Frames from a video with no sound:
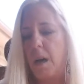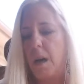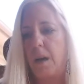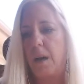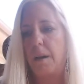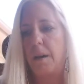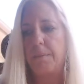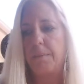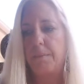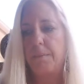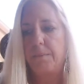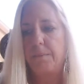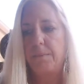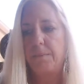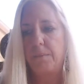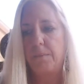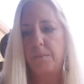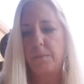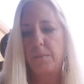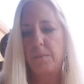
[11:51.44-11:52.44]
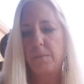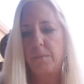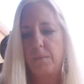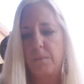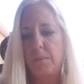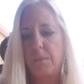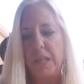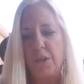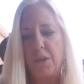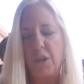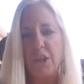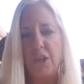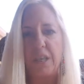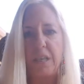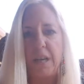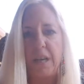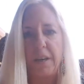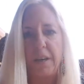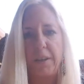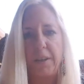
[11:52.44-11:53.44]
not
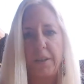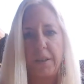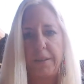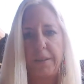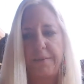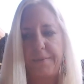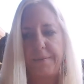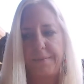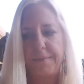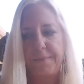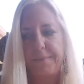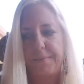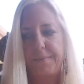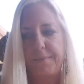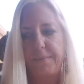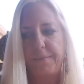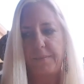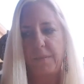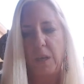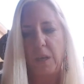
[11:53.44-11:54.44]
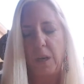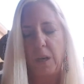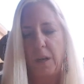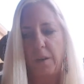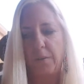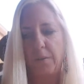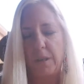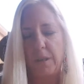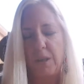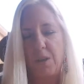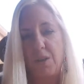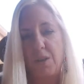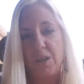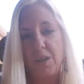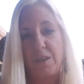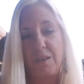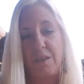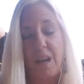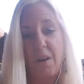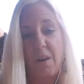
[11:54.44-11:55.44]
a good,
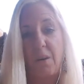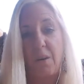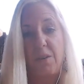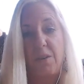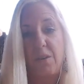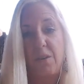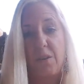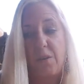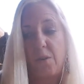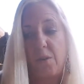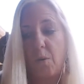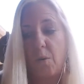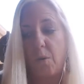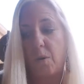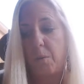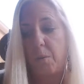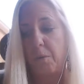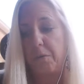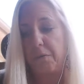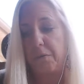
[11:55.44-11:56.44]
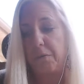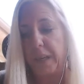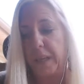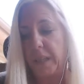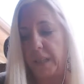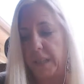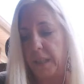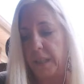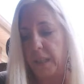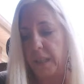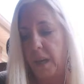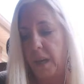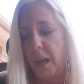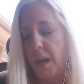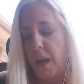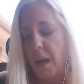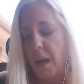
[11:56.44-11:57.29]
it's just a horrible feeling.